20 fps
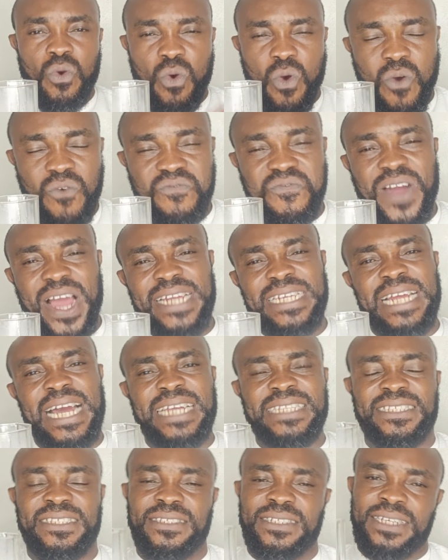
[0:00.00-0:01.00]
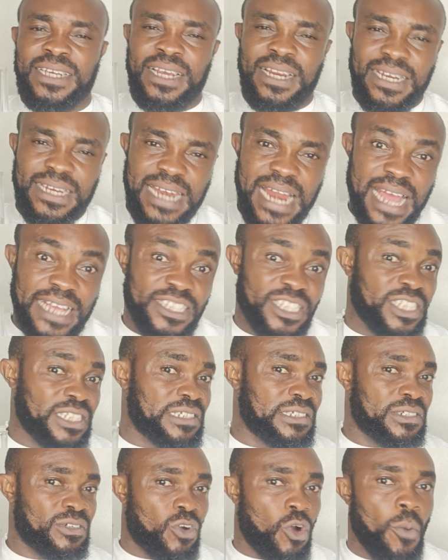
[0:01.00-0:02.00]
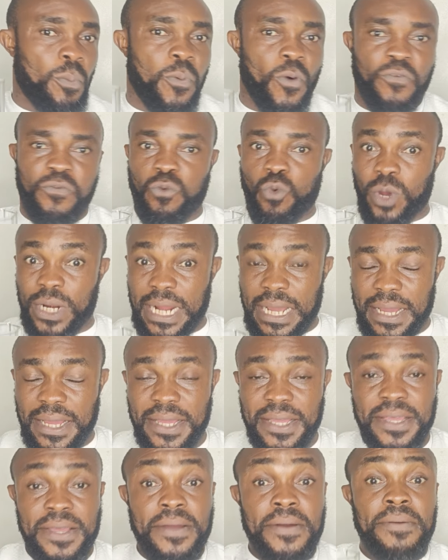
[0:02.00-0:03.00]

over that glass cup of water.